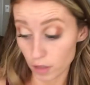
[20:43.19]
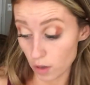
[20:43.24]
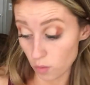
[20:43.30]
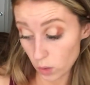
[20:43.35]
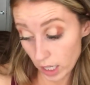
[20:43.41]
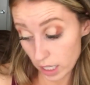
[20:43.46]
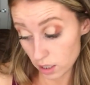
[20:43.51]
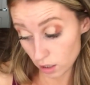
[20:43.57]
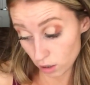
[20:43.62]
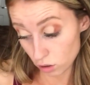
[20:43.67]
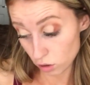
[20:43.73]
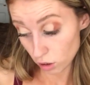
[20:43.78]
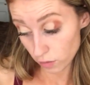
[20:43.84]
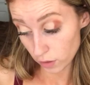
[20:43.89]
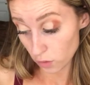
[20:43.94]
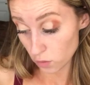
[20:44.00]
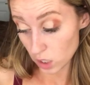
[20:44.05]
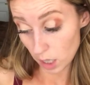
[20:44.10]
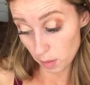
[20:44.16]
And when I say
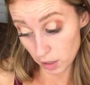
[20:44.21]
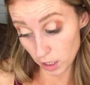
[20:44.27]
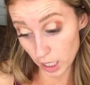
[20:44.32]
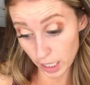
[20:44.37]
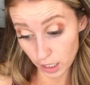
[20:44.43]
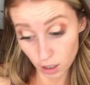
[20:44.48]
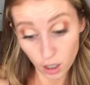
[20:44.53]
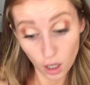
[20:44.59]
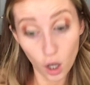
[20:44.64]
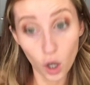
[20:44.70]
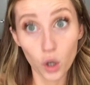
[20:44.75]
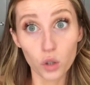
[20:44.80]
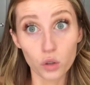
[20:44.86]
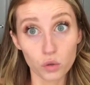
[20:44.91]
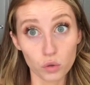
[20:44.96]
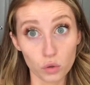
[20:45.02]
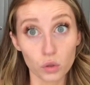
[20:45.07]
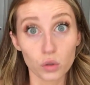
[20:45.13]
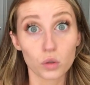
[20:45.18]
conservatives, I mean like
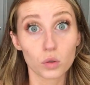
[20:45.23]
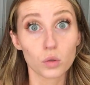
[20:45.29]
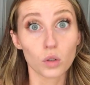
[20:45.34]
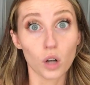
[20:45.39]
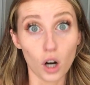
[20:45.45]
true